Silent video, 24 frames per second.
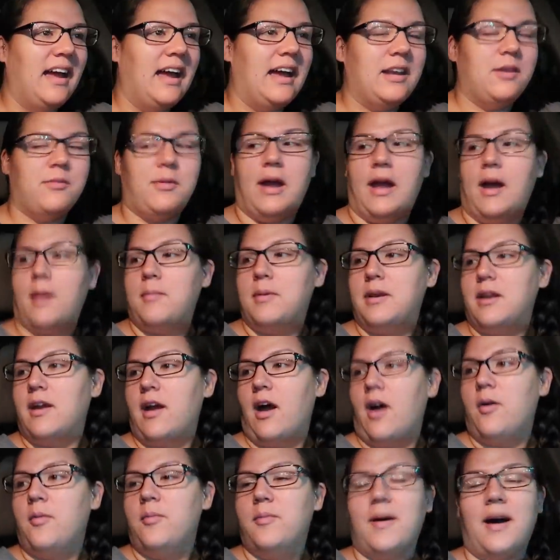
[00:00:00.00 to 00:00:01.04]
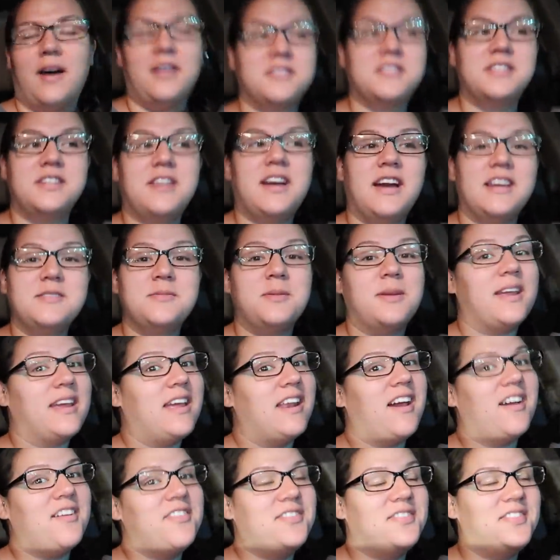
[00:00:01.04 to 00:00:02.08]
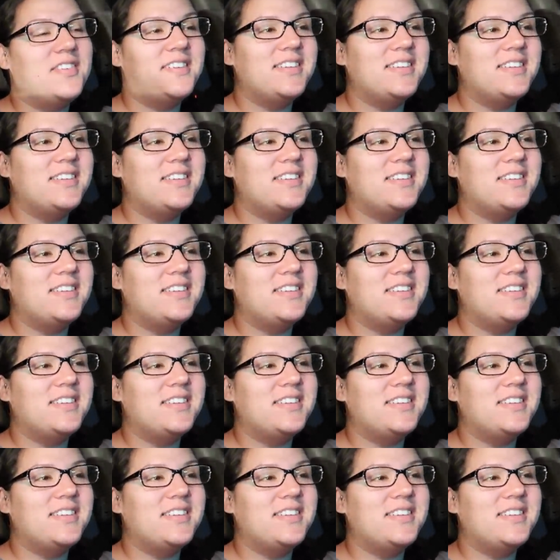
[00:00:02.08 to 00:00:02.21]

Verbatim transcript: Anyway, I'm gonna go. I'll see you guys when I get off.